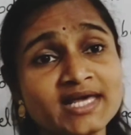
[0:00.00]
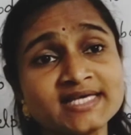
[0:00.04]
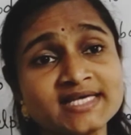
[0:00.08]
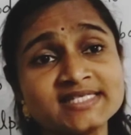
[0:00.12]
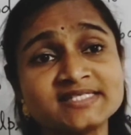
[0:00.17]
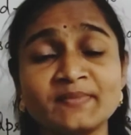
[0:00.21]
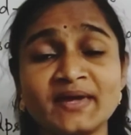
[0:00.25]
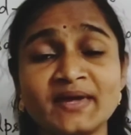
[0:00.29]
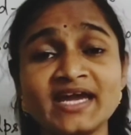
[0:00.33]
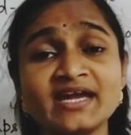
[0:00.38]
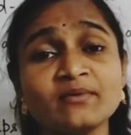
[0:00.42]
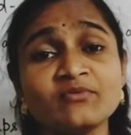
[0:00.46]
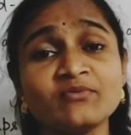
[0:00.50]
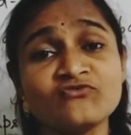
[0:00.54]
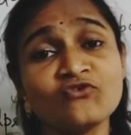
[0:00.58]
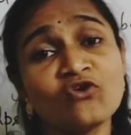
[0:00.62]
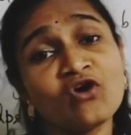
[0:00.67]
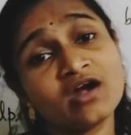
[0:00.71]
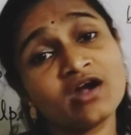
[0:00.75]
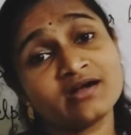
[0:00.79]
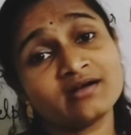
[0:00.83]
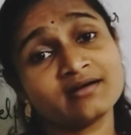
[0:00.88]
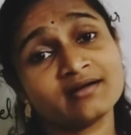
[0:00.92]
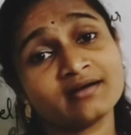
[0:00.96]
is made of
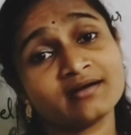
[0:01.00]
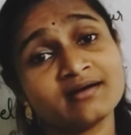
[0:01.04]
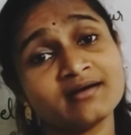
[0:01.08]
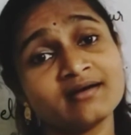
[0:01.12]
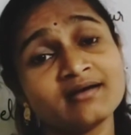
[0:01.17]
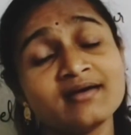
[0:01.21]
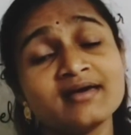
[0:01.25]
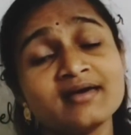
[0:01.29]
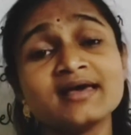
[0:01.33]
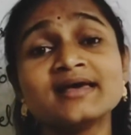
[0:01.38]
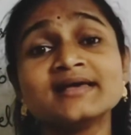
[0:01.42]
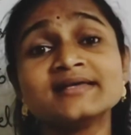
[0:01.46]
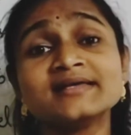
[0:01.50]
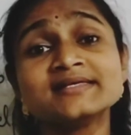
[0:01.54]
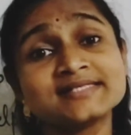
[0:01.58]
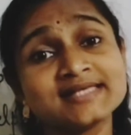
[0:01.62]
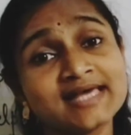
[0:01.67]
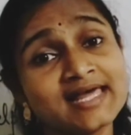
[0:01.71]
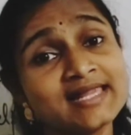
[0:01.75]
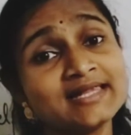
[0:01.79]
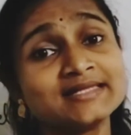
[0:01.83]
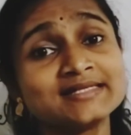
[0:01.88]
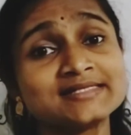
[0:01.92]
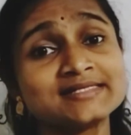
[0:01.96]
what?
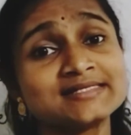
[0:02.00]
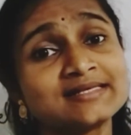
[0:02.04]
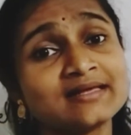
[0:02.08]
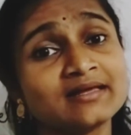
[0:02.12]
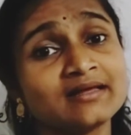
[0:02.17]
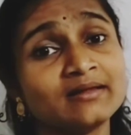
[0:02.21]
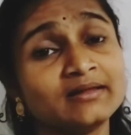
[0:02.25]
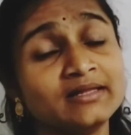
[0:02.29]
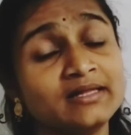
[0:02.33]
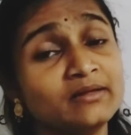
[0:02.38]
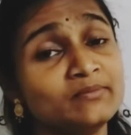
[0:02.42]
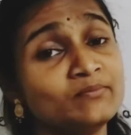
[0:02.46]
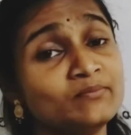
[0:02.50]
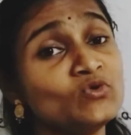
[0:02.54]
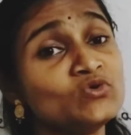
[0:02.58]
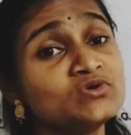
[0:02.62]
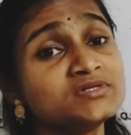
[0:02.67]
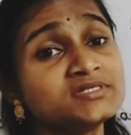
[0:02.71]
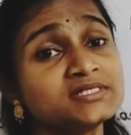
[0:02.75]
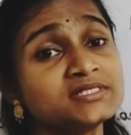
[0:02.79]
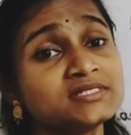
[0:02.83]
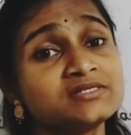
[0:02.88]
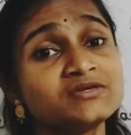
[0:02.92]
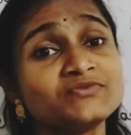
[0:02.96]
Cells. The
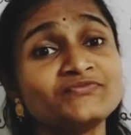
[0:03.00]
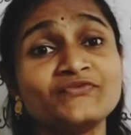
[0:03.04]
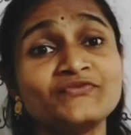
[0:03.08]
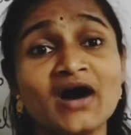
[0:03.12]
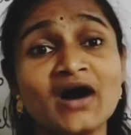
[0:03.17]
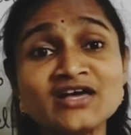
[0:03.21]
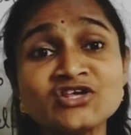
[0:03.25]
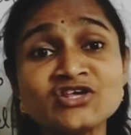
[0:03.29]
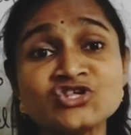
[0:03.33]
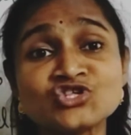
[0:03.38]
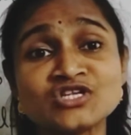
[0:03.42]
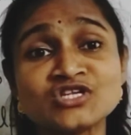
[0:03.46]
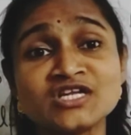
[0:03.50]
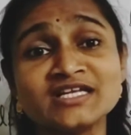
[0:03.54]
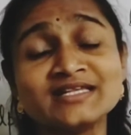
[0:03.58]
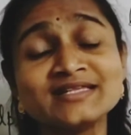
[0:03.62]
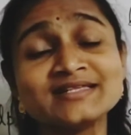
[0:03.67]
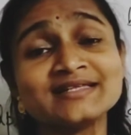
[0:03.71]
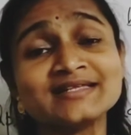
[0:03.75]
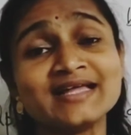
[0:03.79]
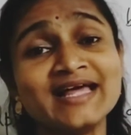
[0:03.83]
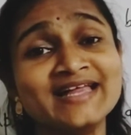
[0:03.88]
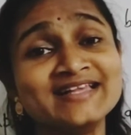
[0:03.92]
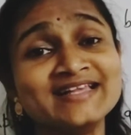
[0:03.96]
most functional
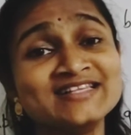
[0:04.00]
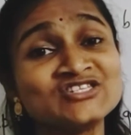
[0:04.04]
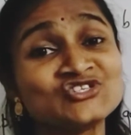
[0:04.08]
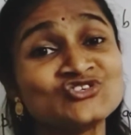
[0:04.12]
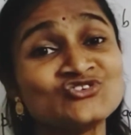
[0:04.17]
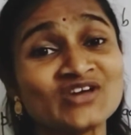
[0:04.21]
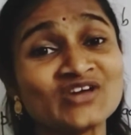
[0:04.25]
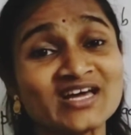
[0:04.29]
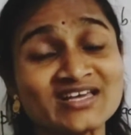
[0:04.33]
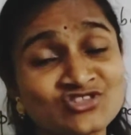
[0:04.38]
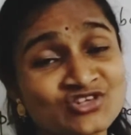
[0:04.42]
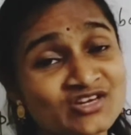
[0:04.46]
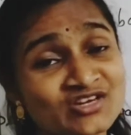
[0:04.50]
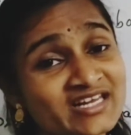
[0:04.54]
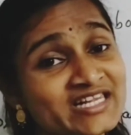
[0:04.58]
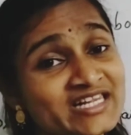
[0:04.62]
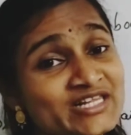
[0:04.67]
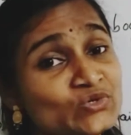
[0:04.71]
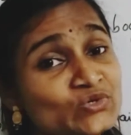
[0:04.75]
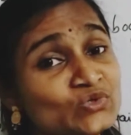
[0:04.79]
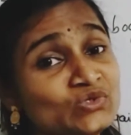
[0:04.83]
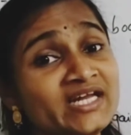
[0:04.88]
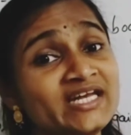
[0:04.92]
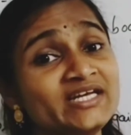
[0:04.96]
and structural
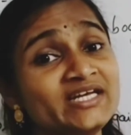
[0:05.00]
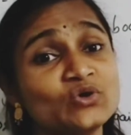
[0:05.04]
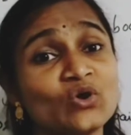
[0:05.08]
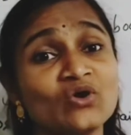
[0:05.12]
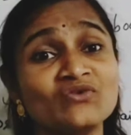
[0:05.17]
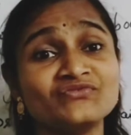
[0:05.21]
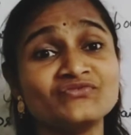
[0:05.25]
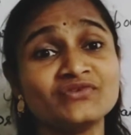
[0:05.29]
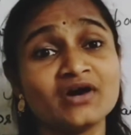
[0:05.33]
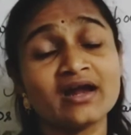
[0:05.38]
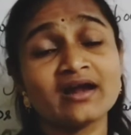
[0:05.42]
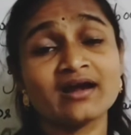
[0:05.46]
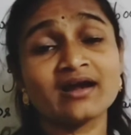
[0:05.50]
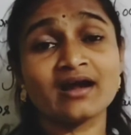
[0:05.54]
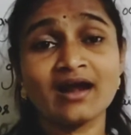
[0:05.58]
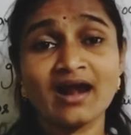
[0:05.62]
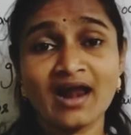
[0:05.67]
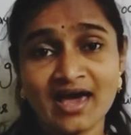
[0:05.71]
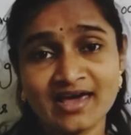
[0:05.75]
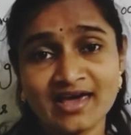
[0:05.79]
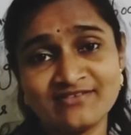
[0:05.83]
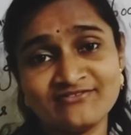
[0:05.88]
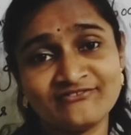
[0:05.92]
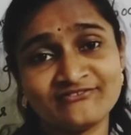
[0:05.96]
unit of our
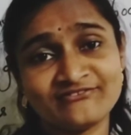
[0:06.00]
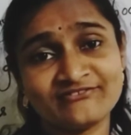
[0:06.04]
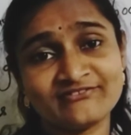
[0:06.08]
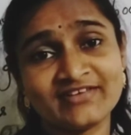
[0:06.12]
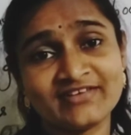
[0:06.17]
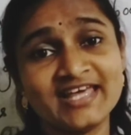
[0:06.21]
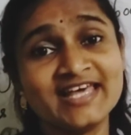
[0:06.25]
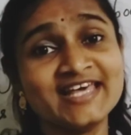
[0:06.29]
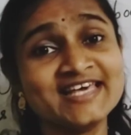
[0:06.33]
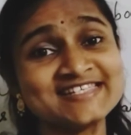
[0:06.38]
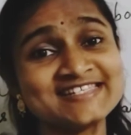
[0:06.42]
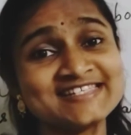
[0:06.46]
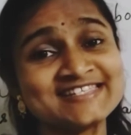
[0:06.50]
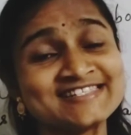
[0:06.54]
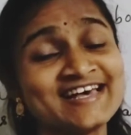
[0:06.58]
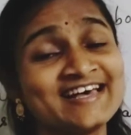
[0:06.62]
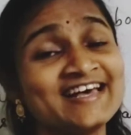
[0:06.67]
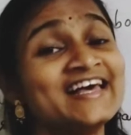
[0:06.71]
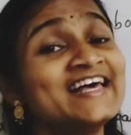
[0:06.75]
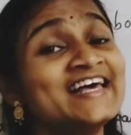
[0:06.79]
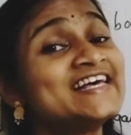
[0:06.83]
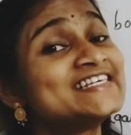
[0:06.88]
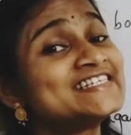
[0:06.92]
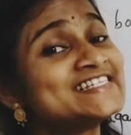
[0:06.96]
life is
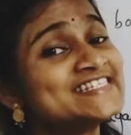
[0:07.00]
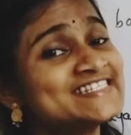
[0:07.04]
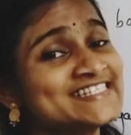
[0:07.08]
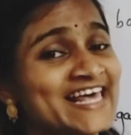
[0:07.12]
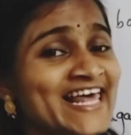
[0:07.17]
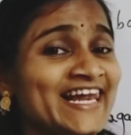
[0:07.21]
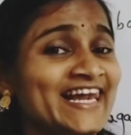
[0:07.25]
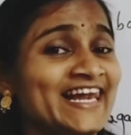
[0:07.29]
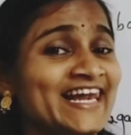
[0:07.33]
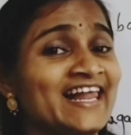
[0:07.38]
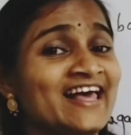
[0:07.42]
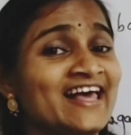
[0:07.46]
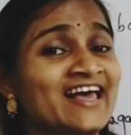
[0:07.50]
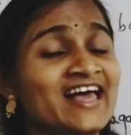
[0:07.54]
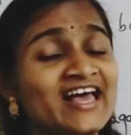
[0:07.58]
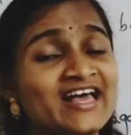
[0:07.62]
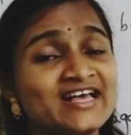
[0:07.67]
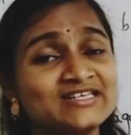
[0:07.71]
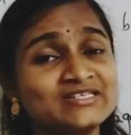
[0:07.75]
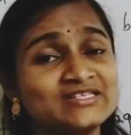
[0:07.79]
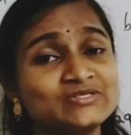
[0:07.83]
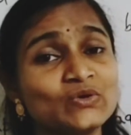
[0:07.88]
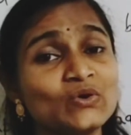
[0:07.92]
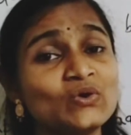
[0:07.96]
cell.
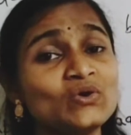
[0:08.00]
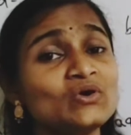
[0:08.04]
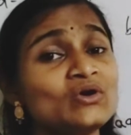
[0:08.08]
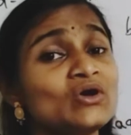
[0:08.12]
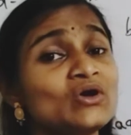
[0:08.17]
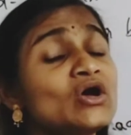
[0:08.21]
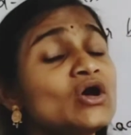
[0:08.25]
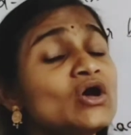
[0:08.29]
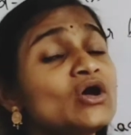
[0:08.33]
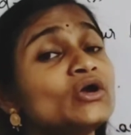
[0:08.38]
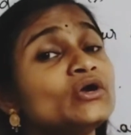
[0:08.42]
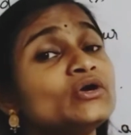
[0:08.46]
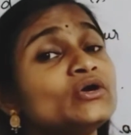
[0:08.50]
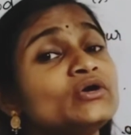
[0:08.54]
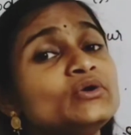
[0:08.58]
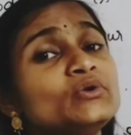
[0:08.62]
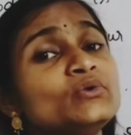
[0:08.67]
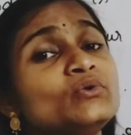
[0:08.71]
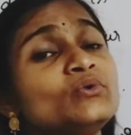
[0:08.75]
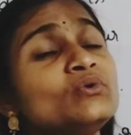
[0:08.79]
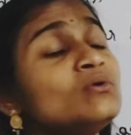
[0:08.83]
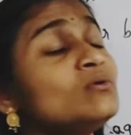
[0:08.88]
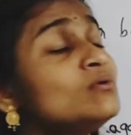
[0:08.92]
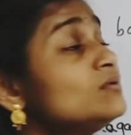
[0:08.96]
So,
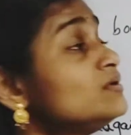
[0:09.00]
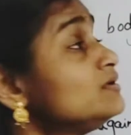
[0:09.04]
to